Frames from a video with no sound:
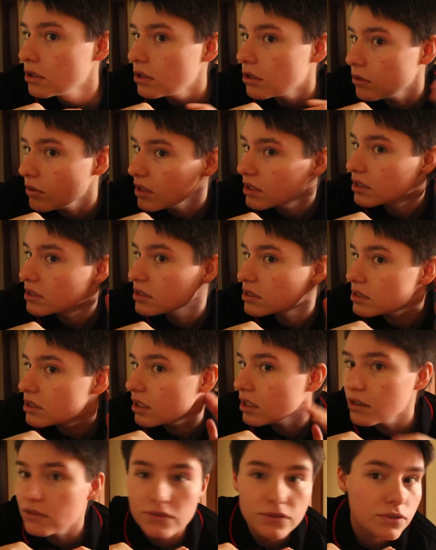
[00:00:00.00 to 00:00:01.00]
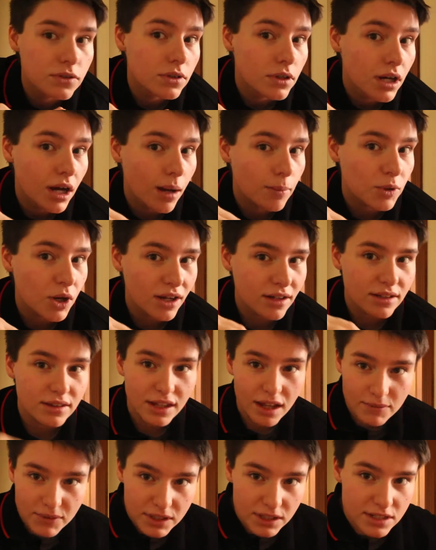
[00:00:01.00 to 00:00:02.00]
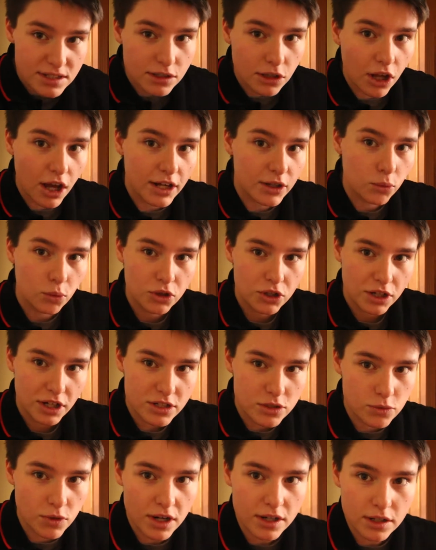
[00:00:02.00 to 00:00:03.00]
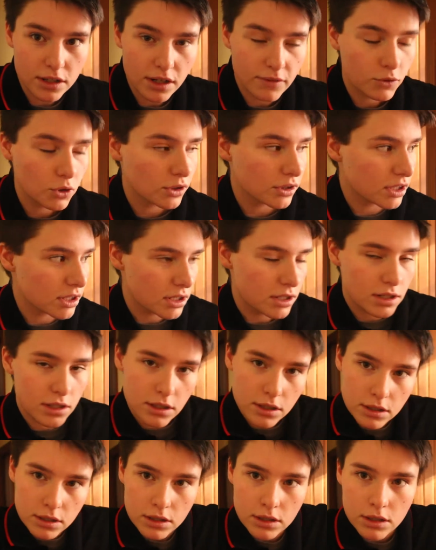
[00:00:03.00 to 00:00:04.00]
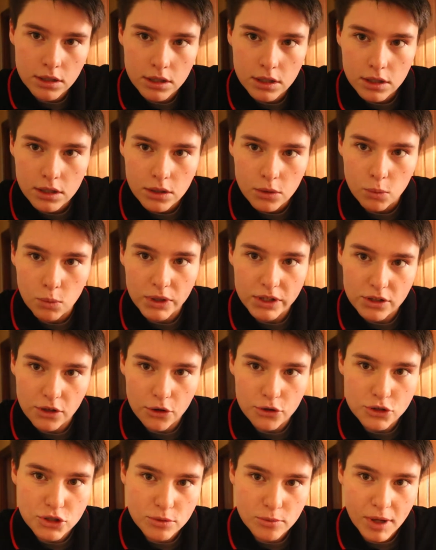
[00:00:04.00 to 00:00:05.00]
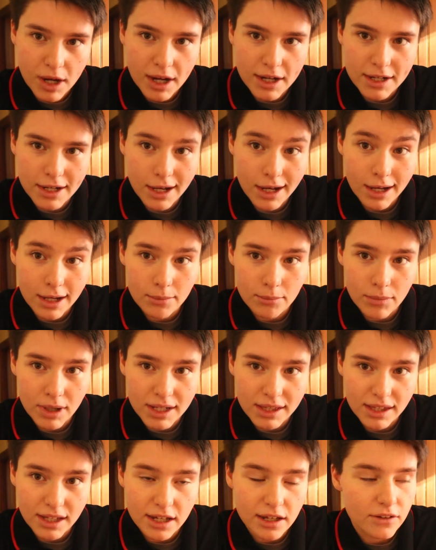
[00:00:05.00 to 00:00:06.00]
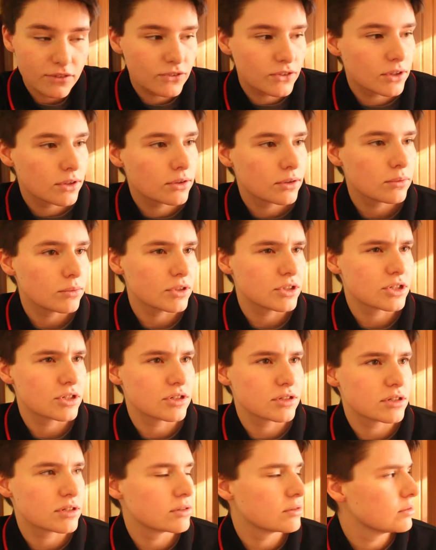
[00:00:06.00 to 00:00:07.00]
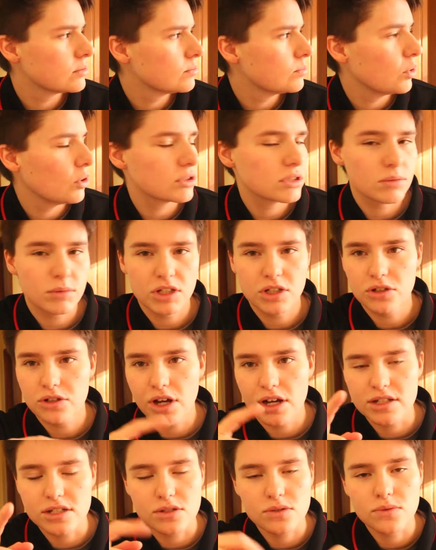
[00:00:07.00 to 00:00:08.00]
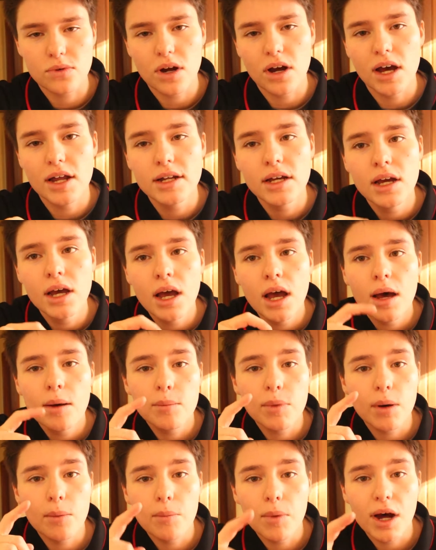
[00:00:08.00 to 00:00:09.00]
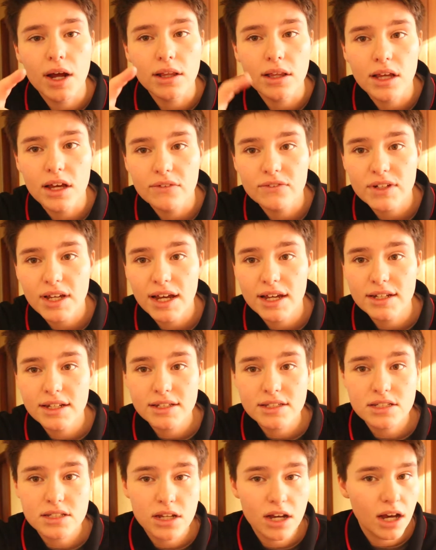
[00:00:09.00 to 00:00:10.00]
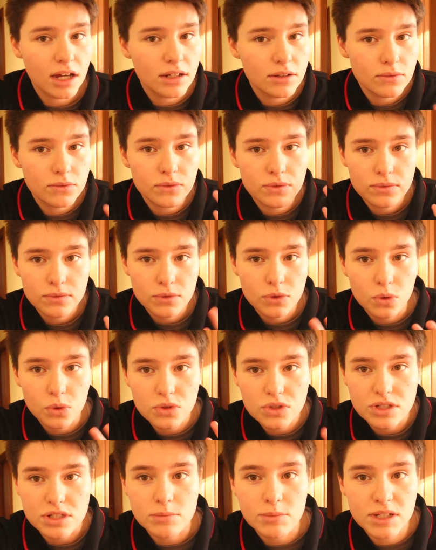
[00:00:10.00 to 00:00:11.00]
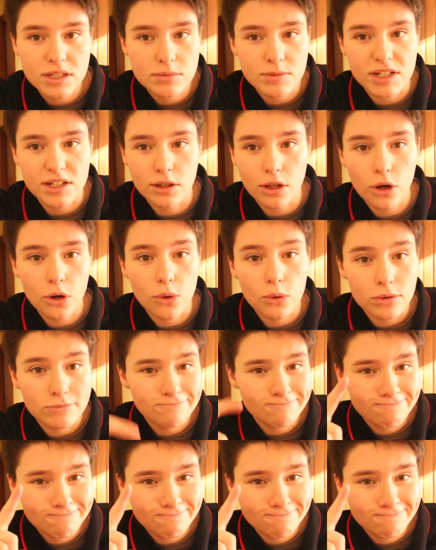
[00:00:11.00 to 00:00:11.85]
horrendous stuff. I'm kind of loving this lighting. What do you guys reckon? I've got the window to my my left, which is possibly you guys' right, but my left, and it's kind of gorgeous. It makes me glow.